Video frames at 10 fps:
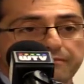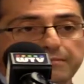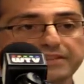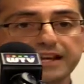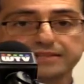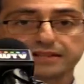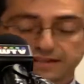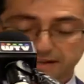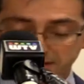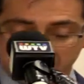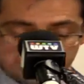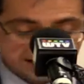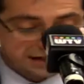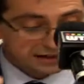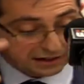That's the test as
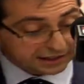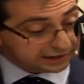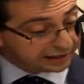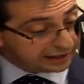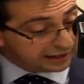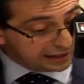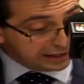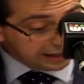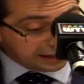outlined in